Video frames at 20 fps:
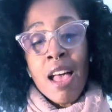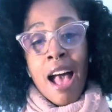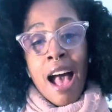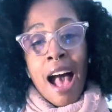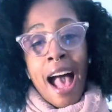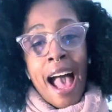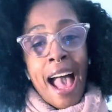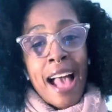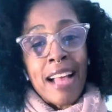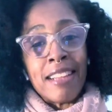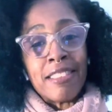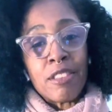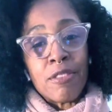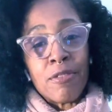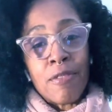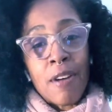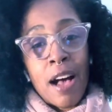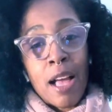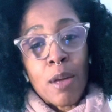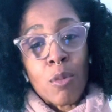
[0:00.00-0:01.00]
I had to
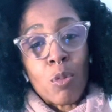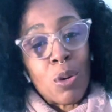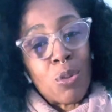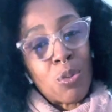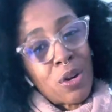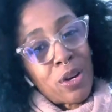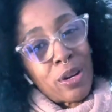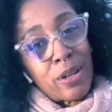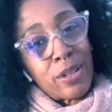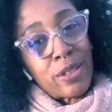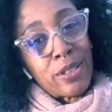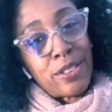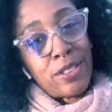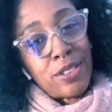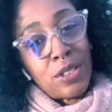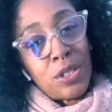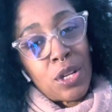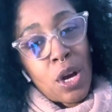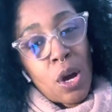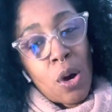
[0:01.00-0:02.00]
find what works,
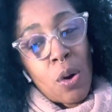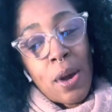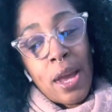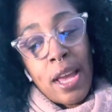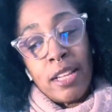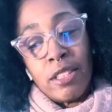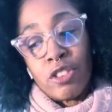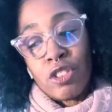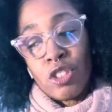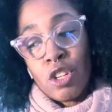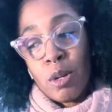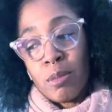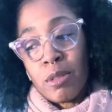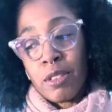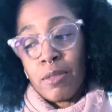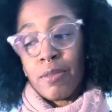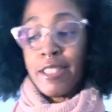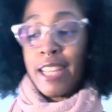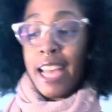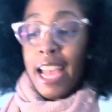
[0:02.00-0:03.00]
in terms
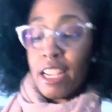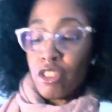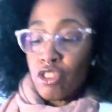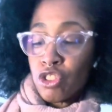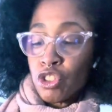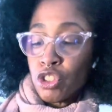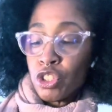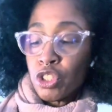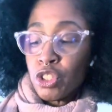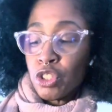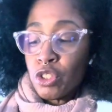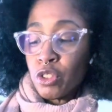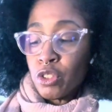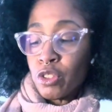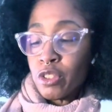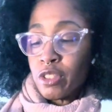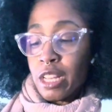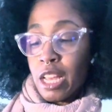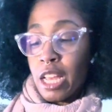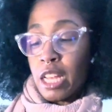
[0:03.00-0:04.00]
of
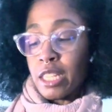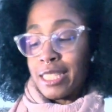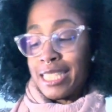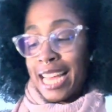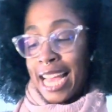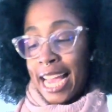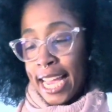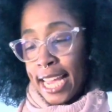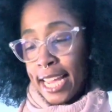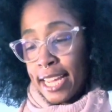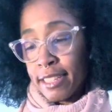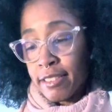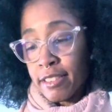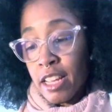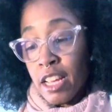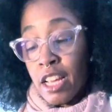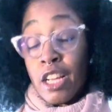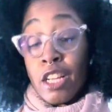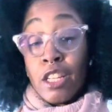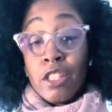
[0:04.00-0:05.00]
textures and taste.
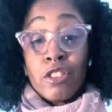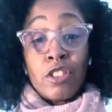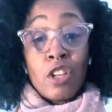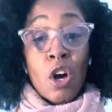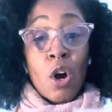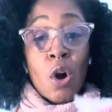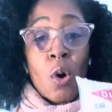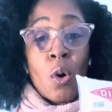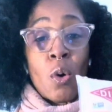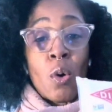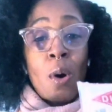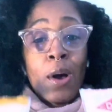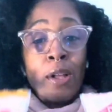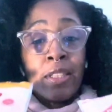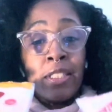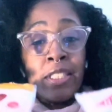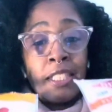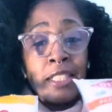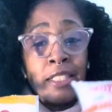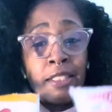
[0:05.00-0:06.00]
So
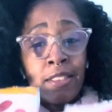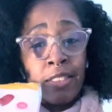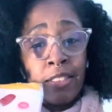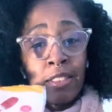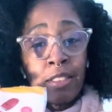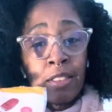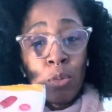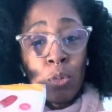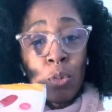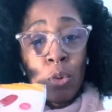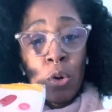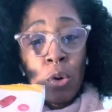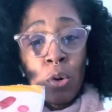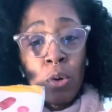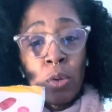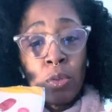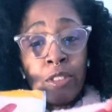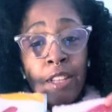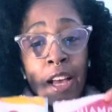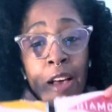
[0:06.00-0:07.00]
this
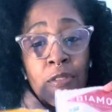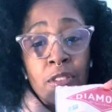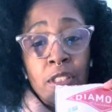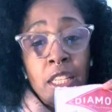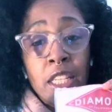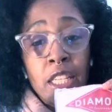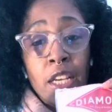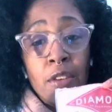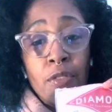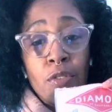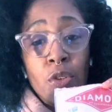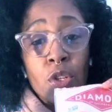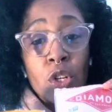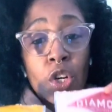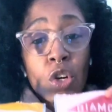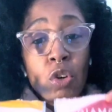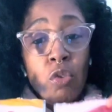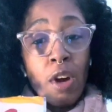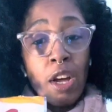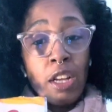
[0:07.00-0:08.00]
will definitely give you the
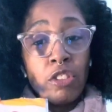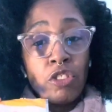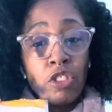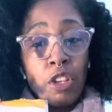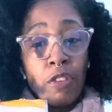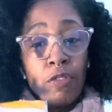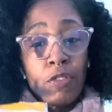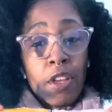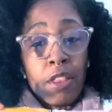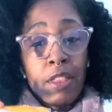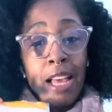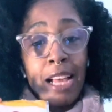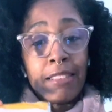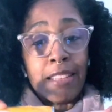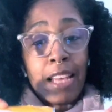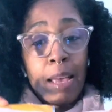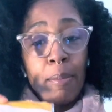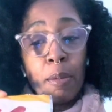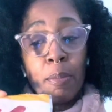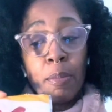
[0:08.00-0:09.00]
crunch if you're that
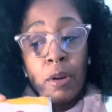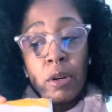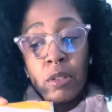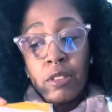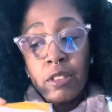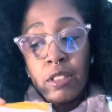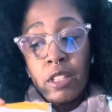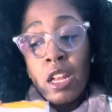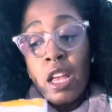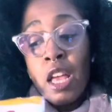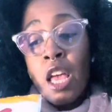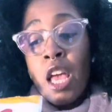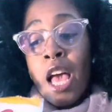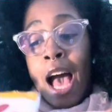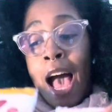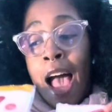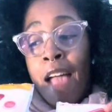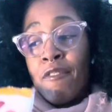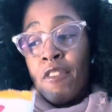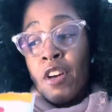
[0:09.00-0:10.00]
type of person.
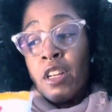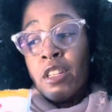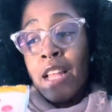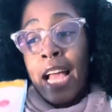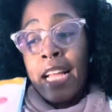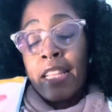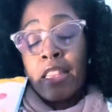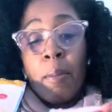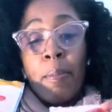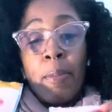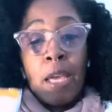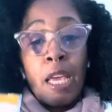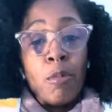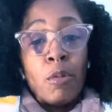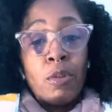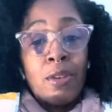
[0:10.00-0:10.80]
I feel like the people